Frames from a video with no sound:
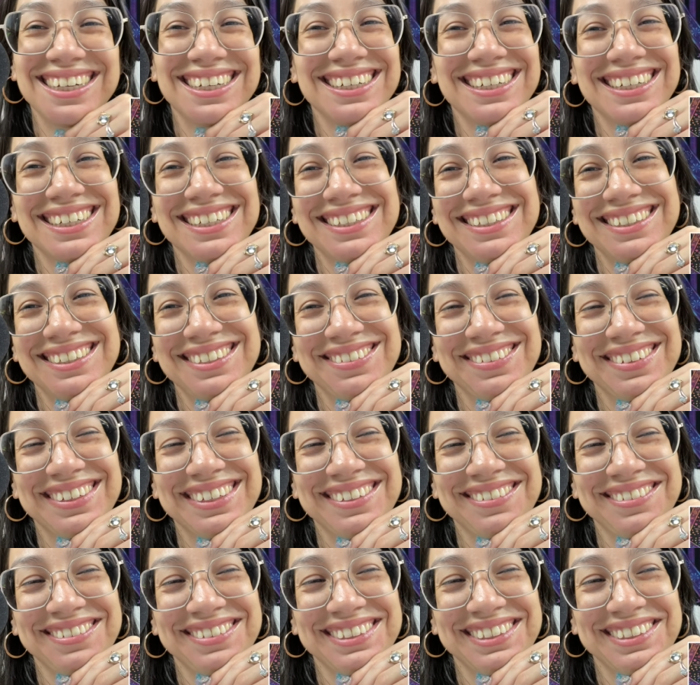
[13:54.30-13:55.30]
I gotta do
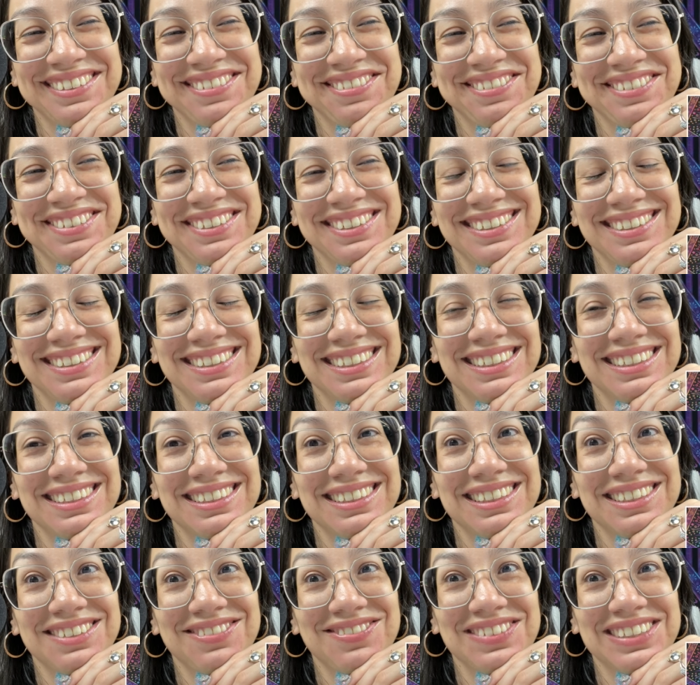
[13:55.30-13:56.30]
Madam Glam first. I
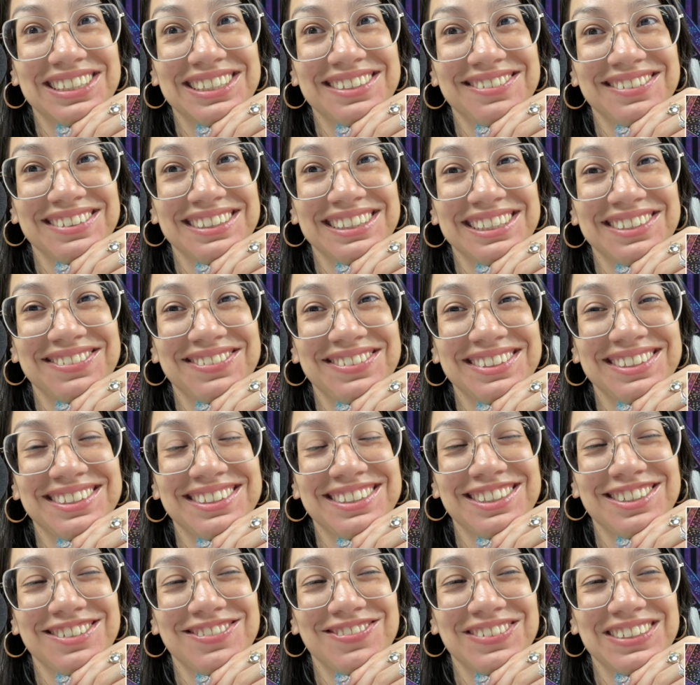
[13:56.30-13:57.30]
love Madam Glam
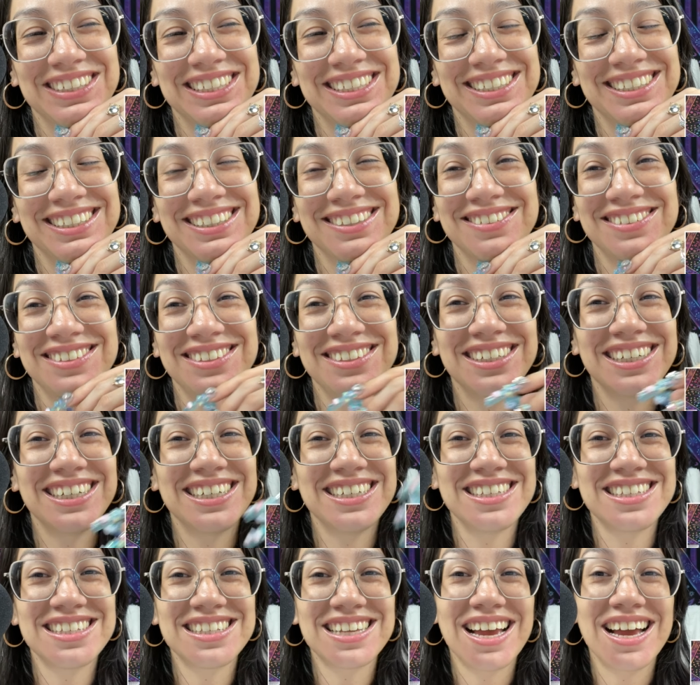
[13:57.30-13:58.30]
so much. You
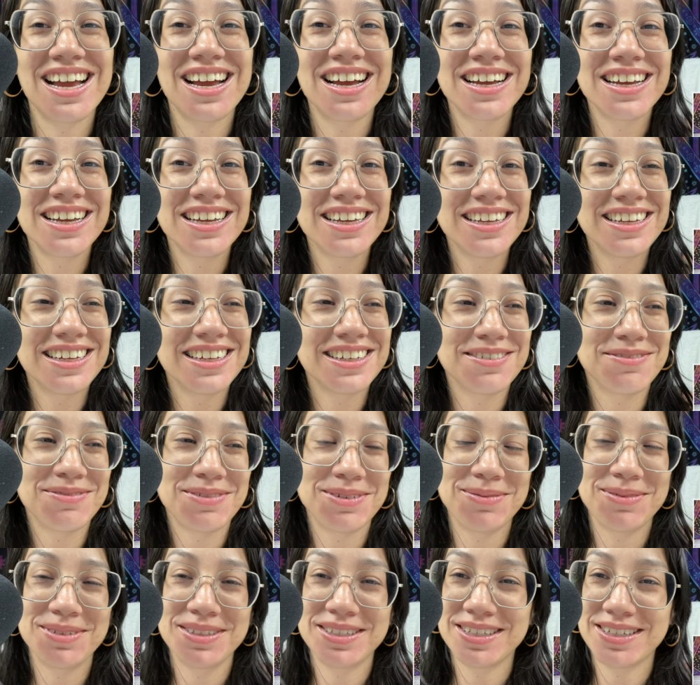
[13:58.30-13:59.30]
guys, I am
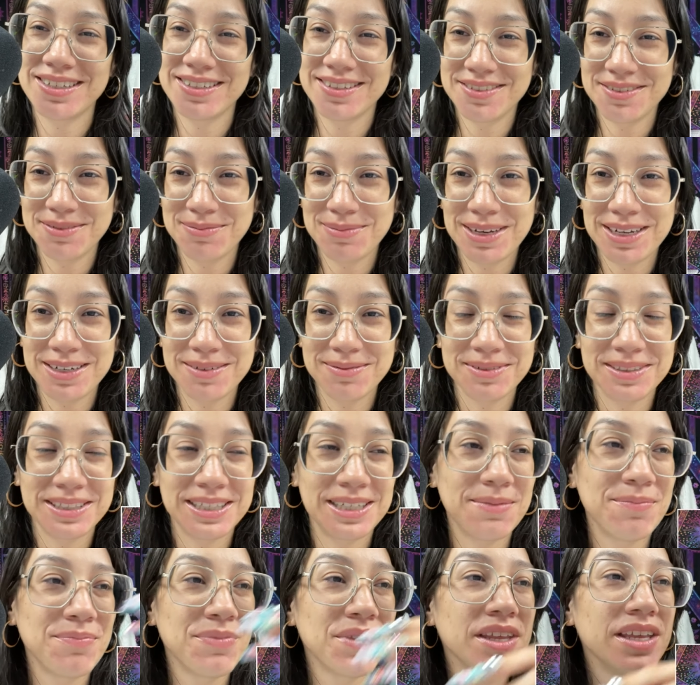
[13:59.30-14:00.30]
obsessed with Madam
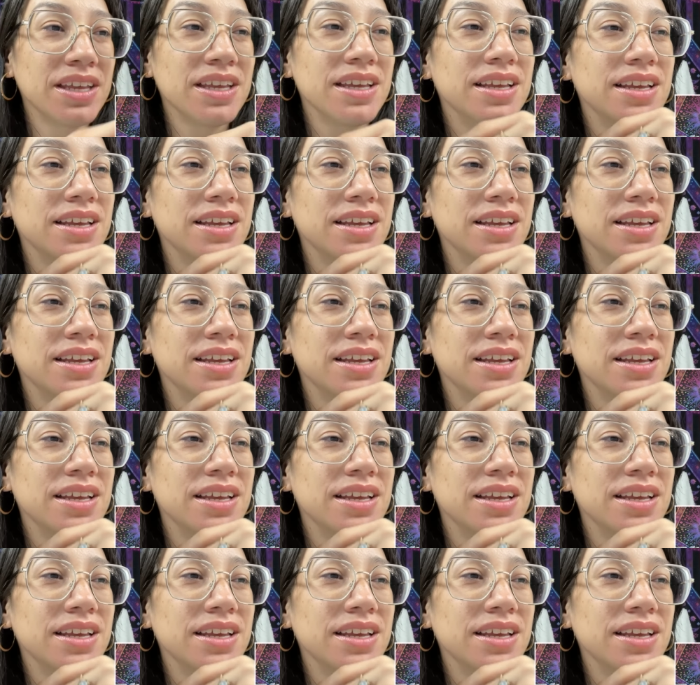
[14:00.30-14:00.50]
Glam.